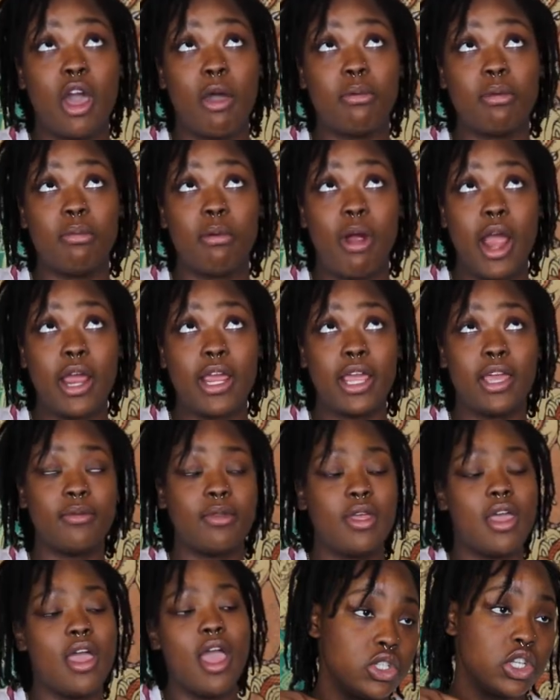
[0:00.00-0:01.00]
Kobe
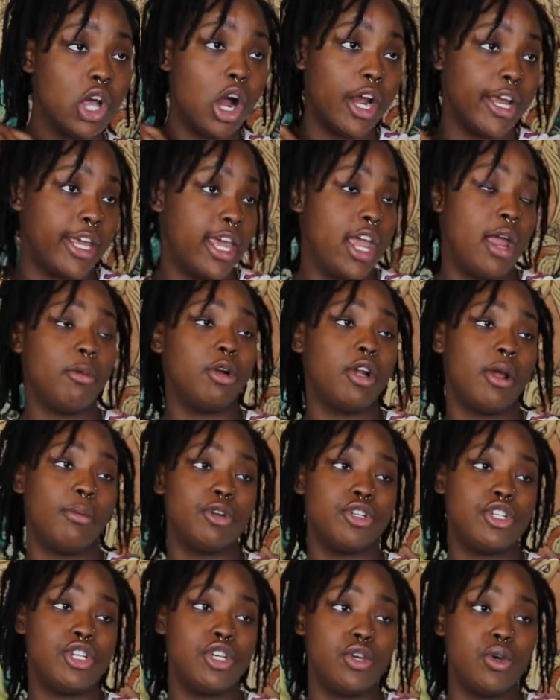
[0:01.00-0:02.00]
Bryant. Sorry, camera
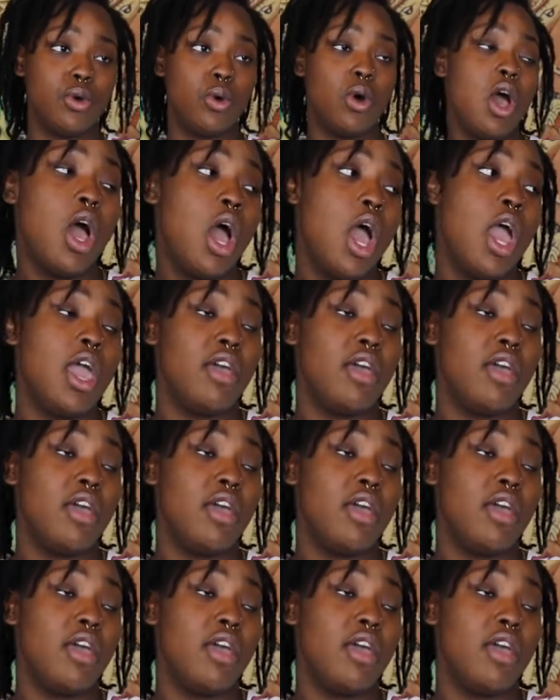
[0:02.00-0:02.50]
number two.